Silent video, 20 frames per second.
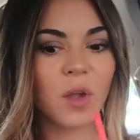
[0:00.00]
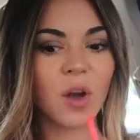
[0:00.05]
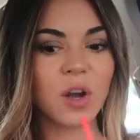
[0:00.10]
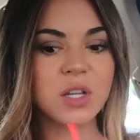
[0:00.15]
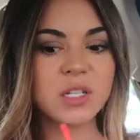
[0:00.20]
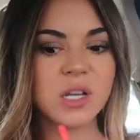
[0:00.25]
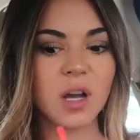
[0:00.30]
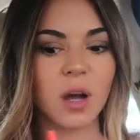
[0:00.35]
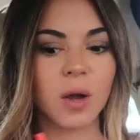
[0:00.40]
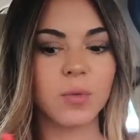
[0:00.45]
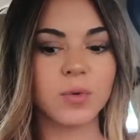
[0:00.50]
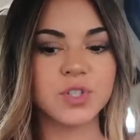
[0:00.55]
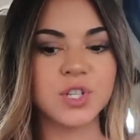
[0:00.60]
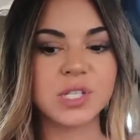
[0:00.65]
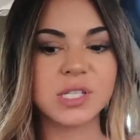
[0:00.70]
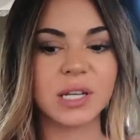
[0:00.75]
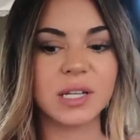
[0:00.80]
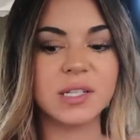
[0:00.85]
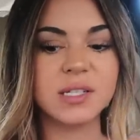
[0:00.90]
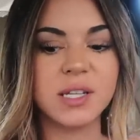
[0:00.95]
Our tongue will
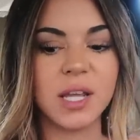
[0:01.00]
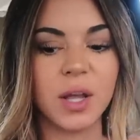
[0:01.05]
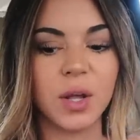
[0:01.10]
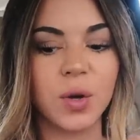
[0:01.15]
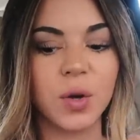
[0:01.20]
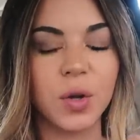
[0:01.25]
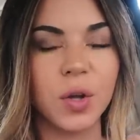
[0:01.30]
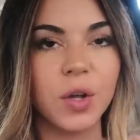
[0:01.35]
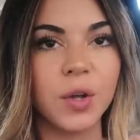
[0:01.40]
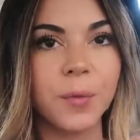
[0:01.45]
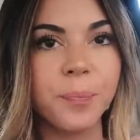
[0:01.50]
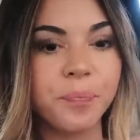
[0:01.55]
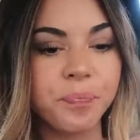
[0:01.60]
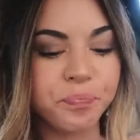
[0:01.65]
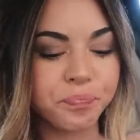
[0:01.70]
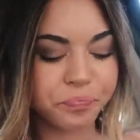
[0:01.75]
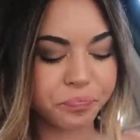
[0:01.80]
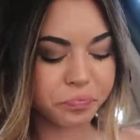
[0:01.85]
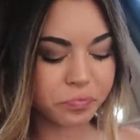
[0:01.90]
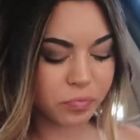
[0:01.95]
just like tingle
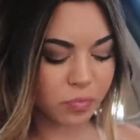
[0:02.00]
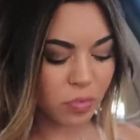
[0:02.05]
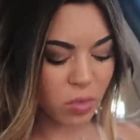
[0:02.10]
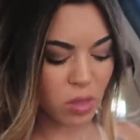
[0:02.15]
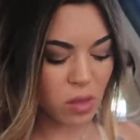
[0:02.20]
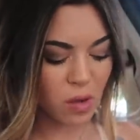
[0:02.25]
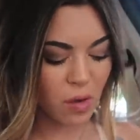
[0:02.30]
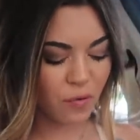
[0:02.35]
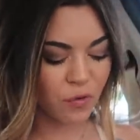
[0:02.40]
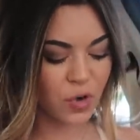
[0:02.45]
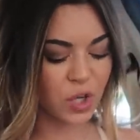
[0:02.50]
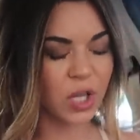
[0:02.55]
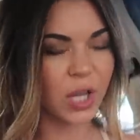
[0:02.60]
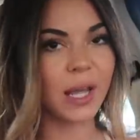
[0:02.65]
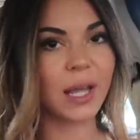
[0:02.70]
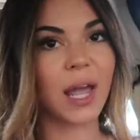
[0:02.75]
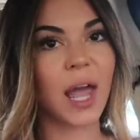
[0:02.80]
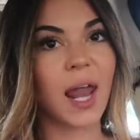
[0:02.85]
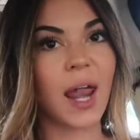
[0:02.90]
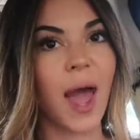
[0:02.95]
for
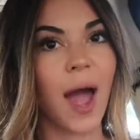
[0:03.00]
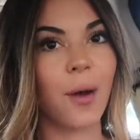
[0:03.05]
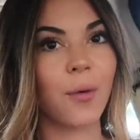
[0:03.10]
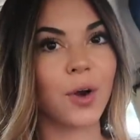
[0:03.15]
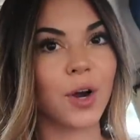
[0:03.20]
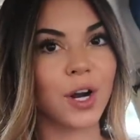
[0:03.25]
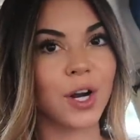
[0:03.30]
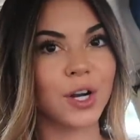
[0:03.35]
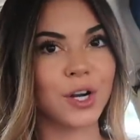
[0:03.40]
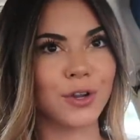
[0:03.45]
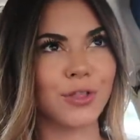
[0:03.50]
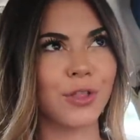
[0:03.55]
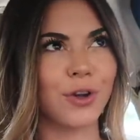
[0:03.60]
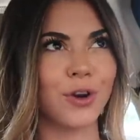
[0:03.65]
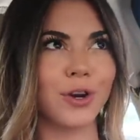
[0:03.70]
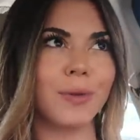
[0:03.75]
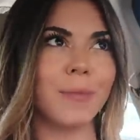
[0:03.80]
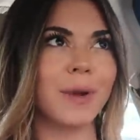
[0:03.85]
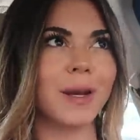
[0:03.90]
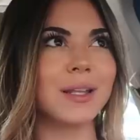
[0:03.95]
like an hour or
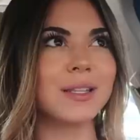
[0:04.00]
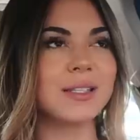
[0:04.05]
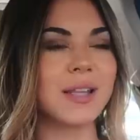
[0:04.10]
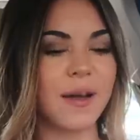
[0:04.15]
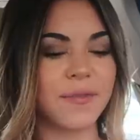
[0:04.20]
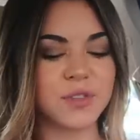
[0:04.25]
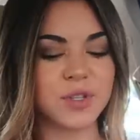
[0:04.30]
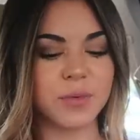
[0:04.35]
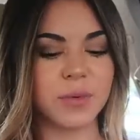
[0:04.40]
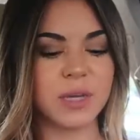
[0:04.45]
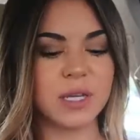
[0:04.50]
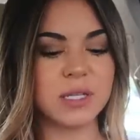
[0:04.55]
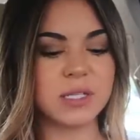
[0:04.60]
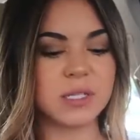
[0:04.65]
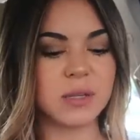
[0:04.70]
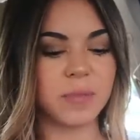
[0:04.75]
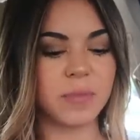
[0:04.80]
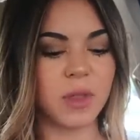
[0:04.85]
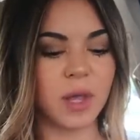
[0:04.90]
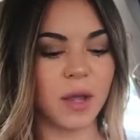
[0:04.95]
30 minutes after we eat
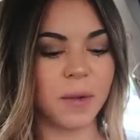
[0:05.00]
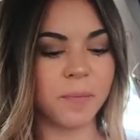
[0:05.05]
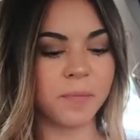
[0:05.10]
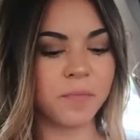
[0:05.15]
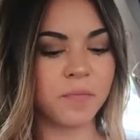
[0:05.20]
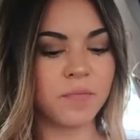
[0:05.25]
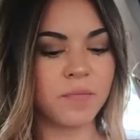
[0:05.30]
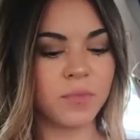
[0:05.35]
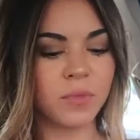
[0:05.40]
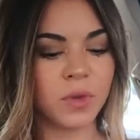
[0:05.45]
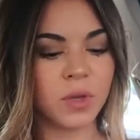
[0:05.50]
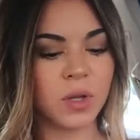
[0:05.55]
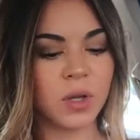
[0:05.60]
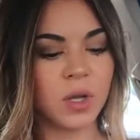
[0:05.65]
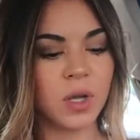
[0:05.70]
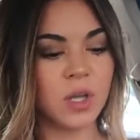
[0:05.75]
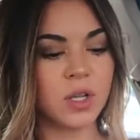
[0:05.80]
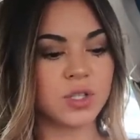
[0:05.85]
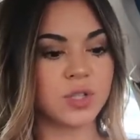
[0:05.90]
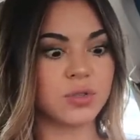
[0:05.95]
something.
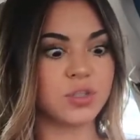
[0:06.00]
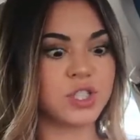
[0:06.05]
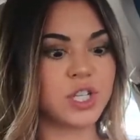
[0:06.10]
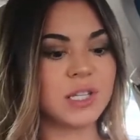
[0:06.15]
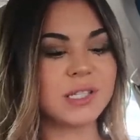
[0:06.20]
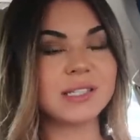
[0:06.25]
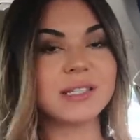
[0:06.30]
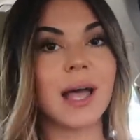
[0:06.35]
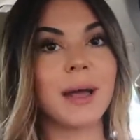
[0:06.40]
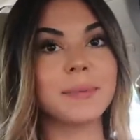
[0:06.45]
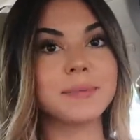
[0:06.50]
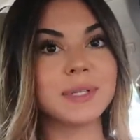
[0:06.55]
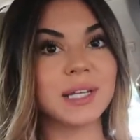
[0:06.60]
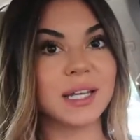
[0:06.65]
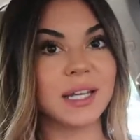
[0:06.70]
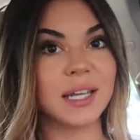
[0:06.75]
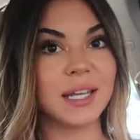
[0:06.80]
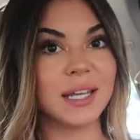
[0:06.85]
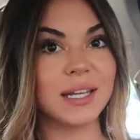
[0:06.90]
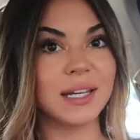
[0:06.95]
So she stopped
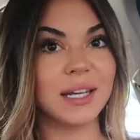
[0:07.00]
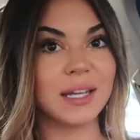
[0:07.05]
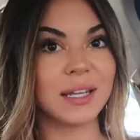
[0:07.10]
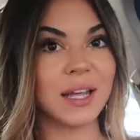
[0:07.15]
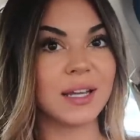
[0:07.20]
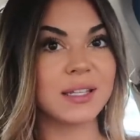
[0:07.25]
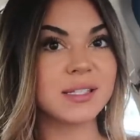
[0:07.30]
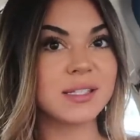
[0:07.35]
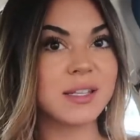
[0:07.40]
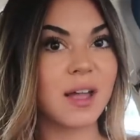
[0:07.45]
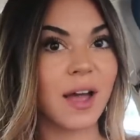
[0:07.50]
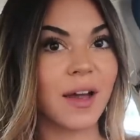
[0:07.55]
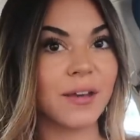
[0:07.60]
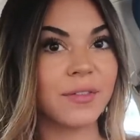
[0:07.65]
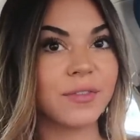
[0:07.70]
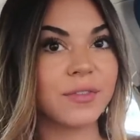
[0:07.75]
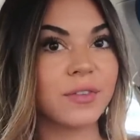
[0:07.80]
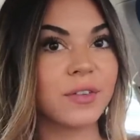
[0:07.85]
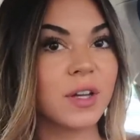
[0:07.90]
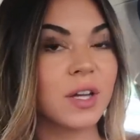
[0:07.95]
like eating that
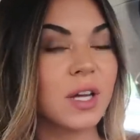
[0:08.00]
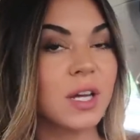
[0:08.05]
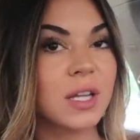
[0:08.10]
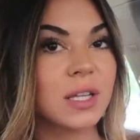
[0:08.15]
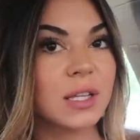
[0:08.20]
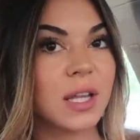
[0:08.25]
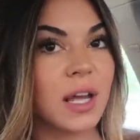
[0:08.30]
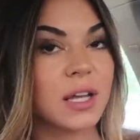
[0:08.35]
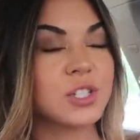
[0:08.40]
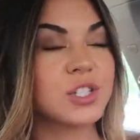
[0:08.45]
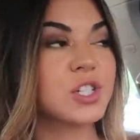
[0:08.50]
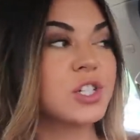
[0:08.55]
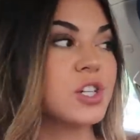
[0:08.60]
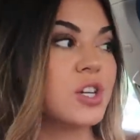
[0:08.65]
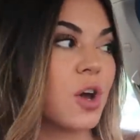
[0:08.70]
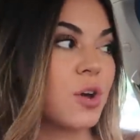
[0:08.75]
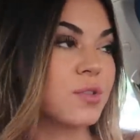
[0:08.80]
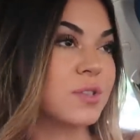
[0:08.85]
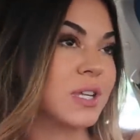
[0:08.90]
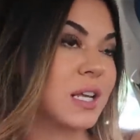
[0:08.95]
stuff that she
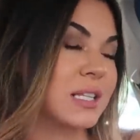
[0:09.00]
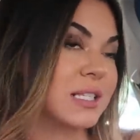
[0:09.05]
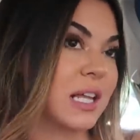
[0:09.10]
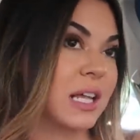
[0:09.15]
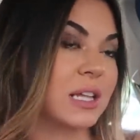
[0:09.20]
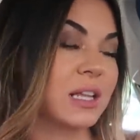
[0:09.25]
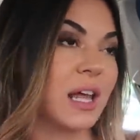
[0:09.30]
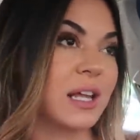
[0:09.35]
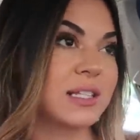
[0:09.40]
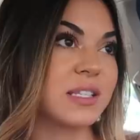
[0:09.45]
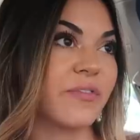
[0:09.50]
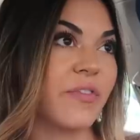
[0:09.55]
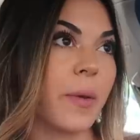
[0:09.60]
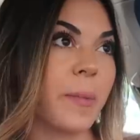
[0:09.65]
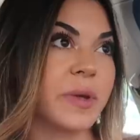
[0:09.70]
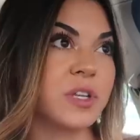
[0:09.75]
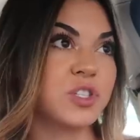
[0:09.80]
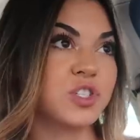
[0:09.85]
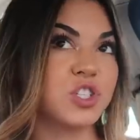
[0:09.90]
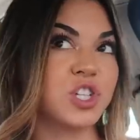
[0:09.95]
knows has like lots of
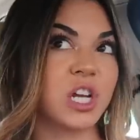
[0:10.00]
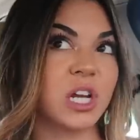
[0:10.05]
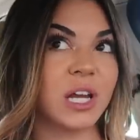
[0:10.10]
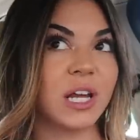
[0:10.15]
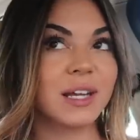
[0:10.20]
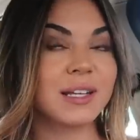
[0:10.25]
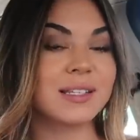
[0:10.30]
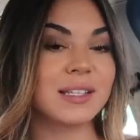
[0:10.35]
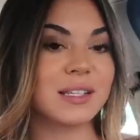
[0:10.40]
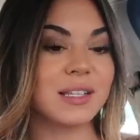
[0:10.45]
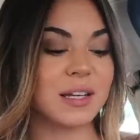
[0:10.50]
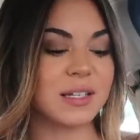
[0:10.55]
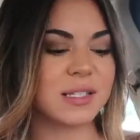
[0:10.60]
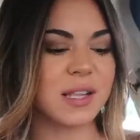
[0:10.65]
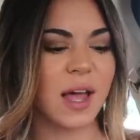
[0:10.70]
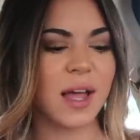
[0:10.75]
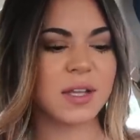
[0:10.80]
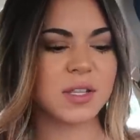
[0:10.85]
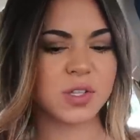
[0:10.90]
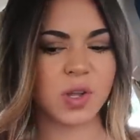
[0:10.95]
MSG in it because it does
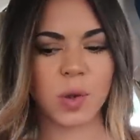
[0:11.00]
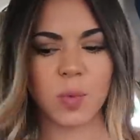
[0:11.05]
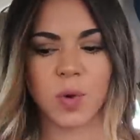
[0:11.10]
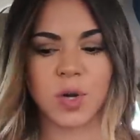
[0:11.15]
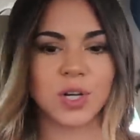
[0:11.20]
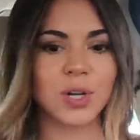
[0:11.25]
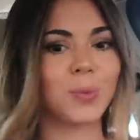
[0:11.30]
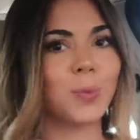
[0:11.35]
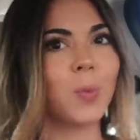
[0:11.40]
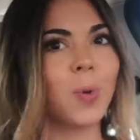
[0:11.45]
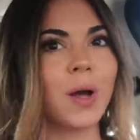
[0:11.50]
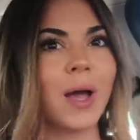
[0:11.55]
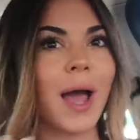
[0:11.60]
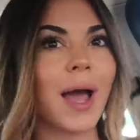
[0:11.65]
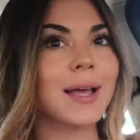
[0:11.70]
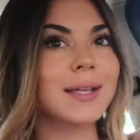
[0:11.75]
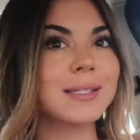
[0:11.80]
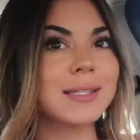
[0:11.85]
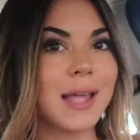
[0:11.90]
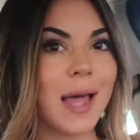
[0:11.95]
that. So I wonder what
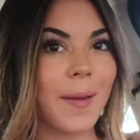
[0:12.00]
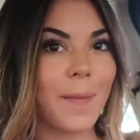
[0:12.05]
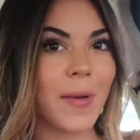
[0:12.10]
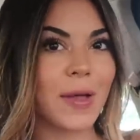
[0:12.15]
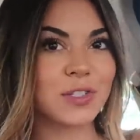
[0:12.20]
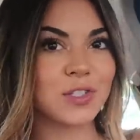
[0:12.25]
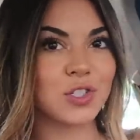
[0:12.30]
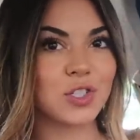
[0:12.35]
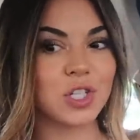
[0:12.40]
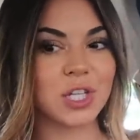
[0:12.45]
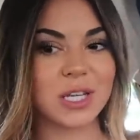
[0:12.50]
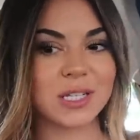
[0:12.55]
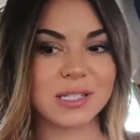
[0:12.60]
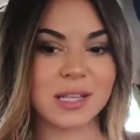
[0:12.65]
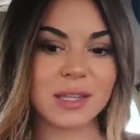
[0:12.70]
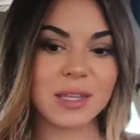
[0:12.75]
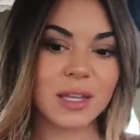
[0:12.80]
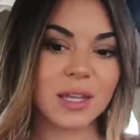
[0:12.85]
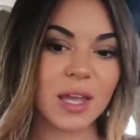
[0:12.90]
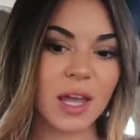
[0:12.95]
has the MSG.
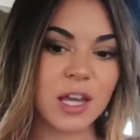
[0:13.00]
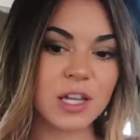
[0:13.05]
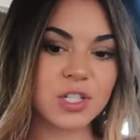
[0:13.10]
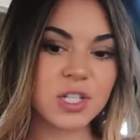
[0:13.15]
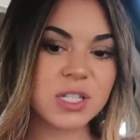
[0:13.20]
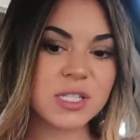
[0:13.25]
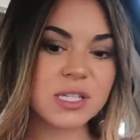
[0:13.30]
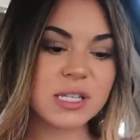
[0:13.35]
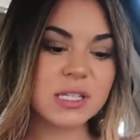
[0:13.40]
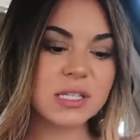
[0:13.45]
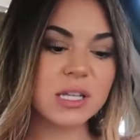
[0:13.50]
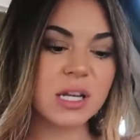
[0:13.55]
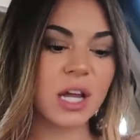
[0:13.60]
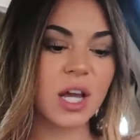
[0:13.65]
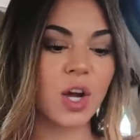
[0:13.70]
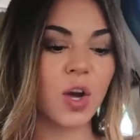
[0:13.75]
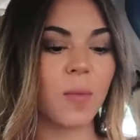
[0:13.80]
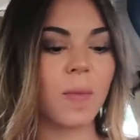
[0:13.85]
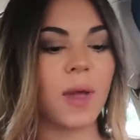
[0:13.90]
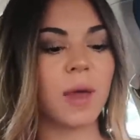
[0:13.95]
Is it the Cajun
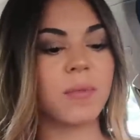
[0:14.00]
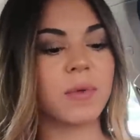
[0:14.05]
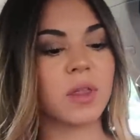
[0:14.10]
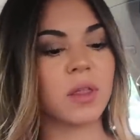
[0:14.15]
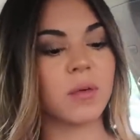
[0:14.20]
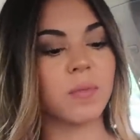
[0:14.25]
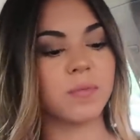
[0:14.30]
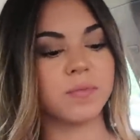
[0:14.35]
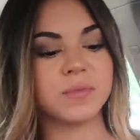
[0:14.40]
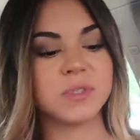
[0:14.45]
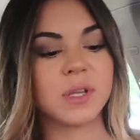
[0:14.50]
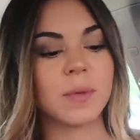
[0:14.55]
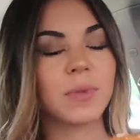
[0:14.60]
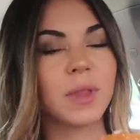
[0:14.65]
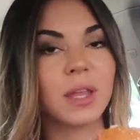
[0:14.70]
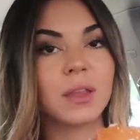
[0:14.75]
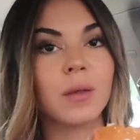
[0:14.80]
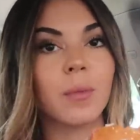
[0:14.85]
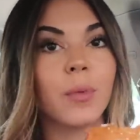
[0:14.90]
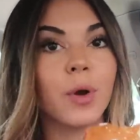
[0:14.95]
seasoning or maybe the
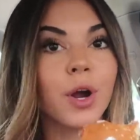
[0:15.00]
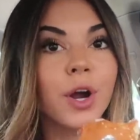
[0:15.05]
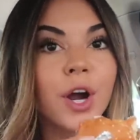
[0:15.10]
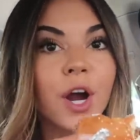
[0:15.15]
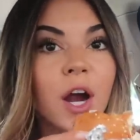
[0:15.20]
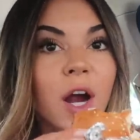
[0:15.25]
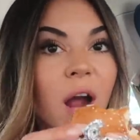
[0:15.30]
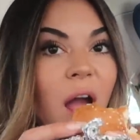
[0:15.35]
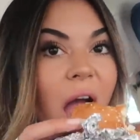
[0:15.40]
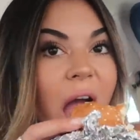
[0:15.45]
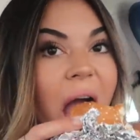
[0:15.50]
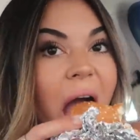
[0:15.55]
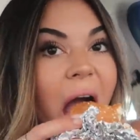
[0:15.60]
something in the burger?